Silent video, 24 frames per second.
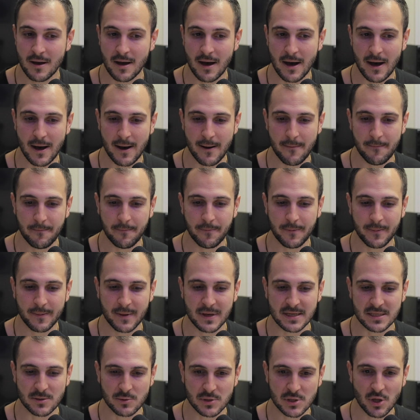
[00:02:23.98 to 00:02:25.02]

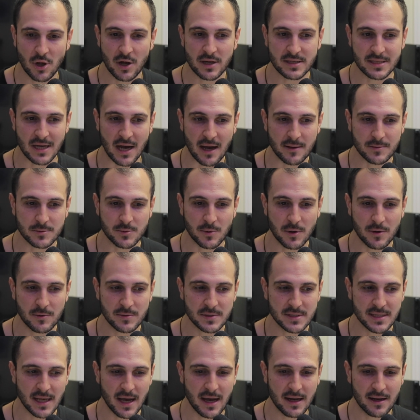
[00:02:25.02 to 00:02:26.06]
Because there was a lot of times where it
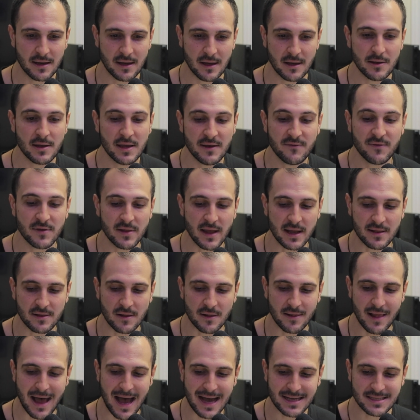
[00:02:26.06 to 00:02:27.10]
was even the
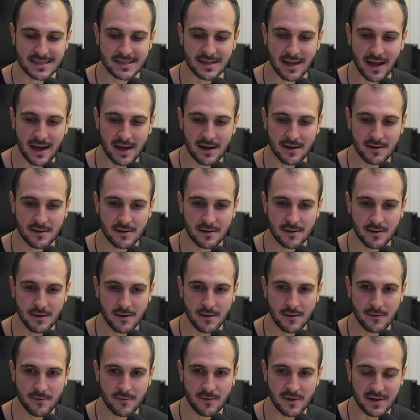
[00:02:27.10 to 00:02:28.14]
last night,
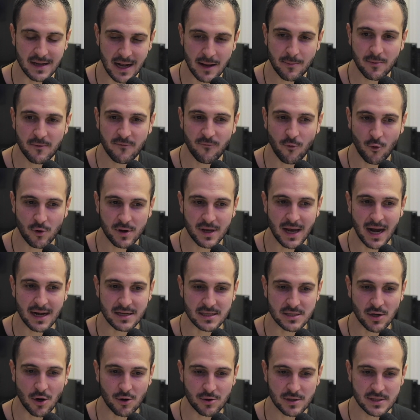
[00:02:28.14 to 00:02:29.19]
the night before he had
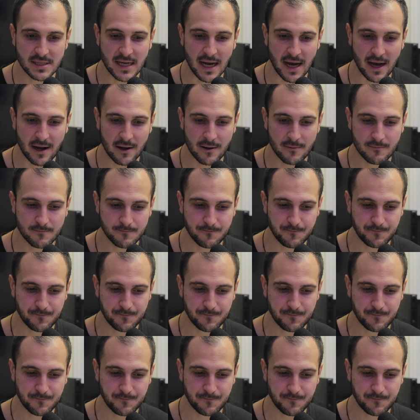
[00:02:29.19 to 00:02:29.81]
his heart attack,